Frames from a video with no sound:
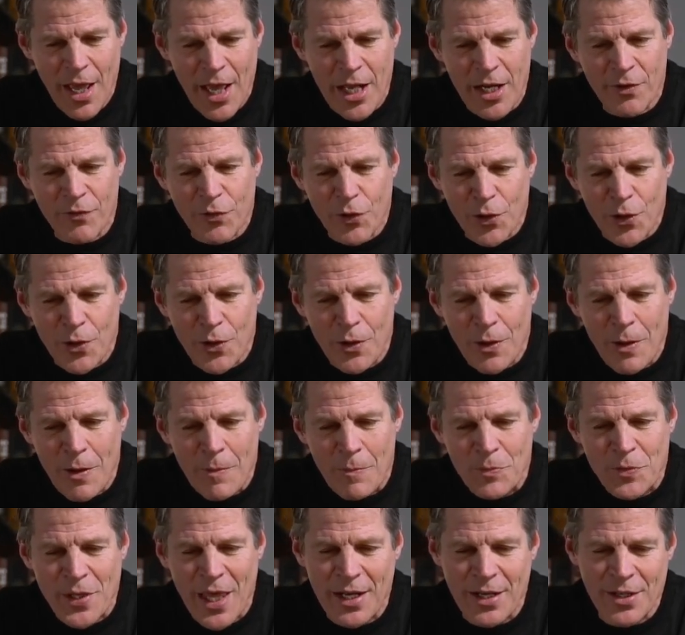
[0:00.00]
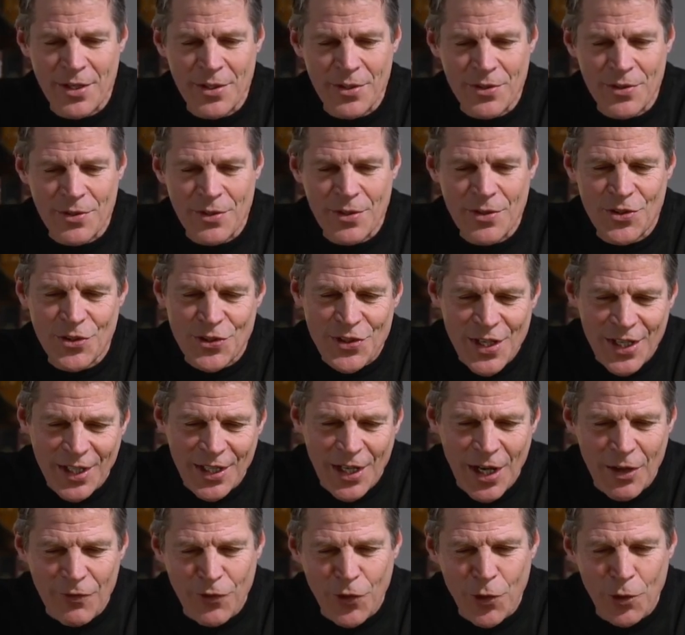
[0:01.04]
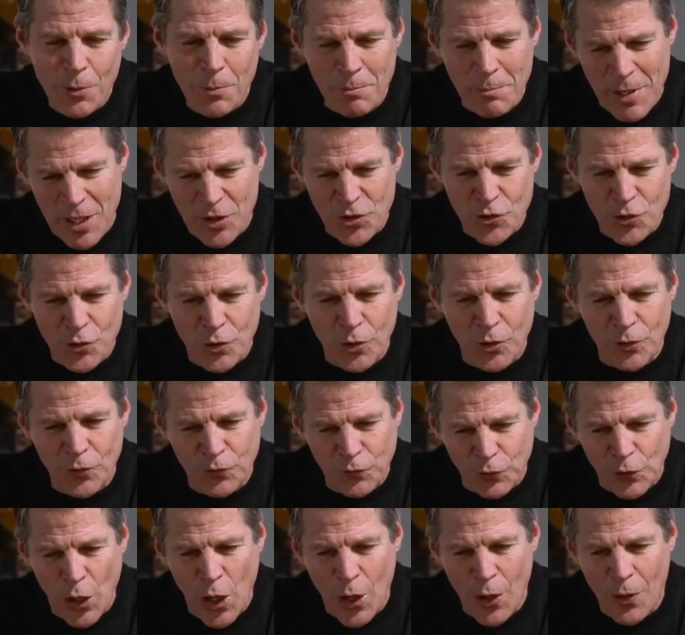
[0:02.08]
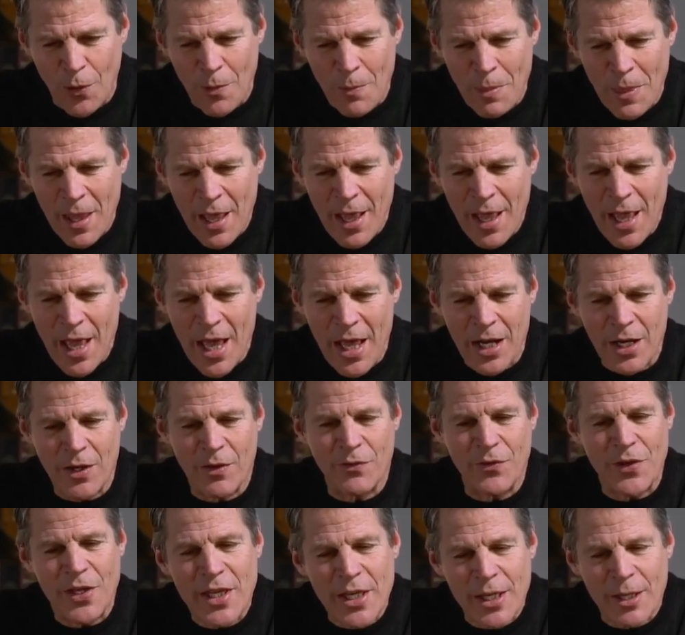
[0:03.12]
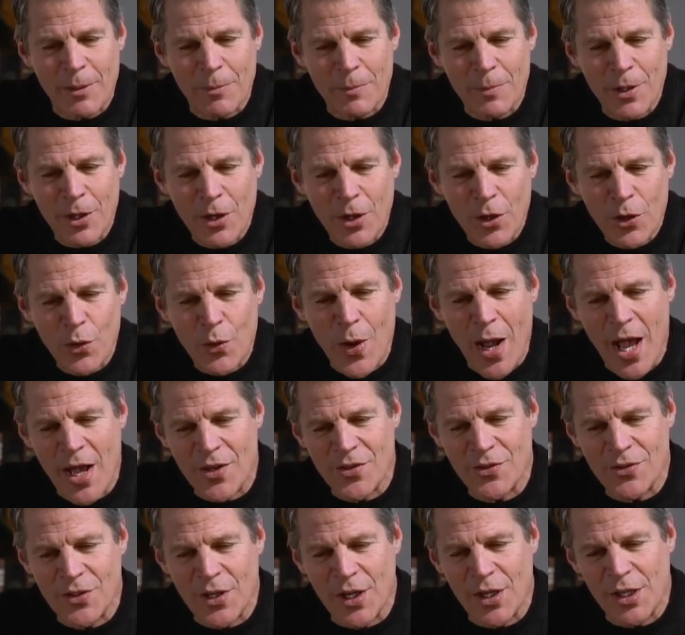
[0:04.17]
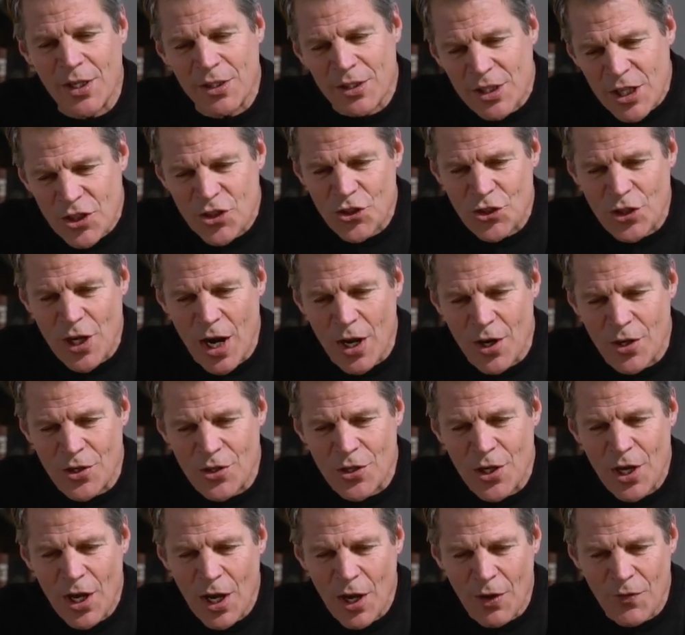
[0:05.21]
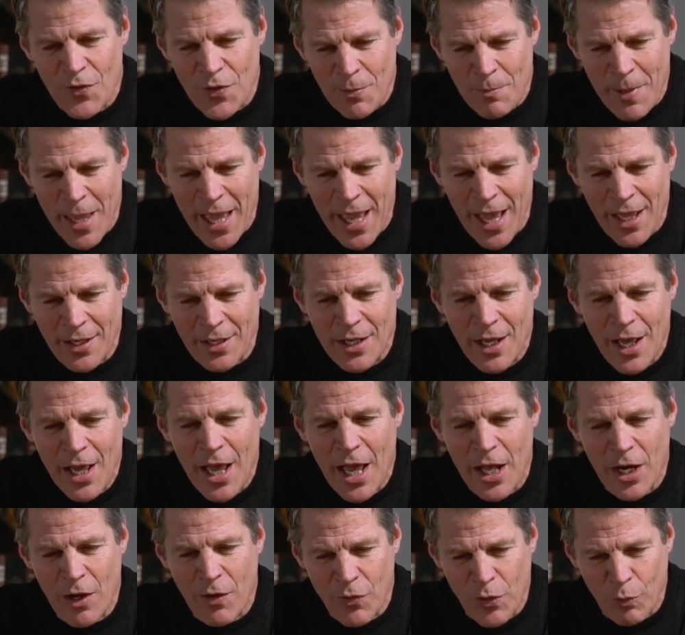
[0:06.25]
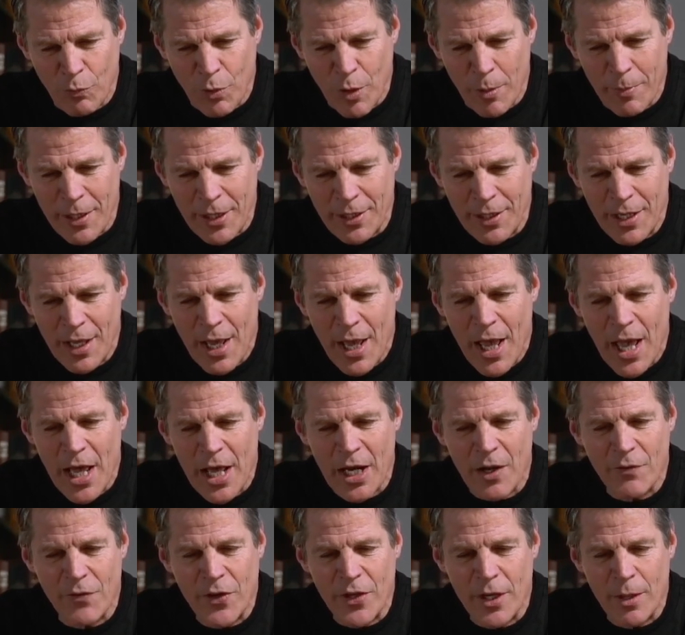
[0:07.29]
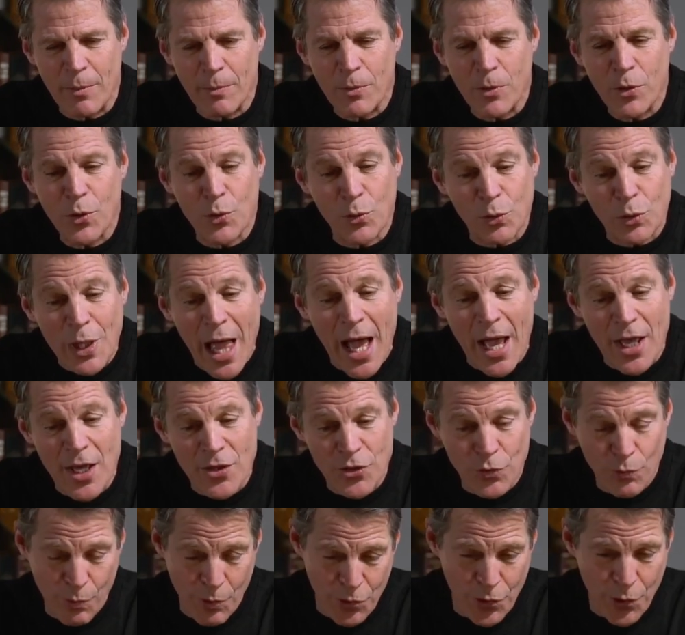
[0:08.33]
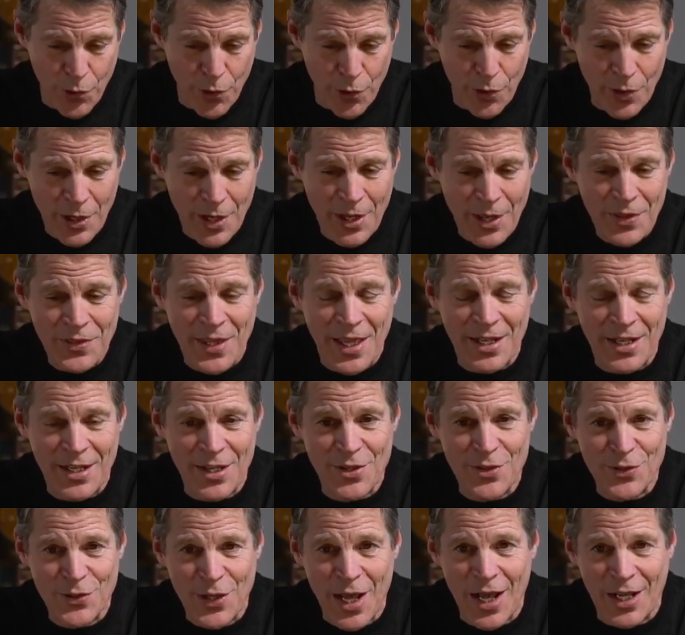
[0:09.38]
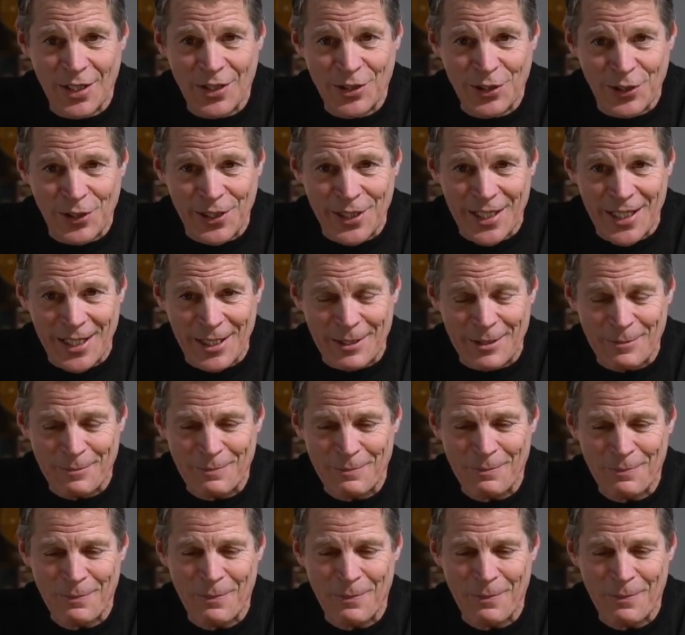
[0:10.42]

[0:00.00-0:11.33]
and of her that is sick of her menstrual flow, and of him who has a discharge of the man and of the woman, and of him who lies with her that is unclean.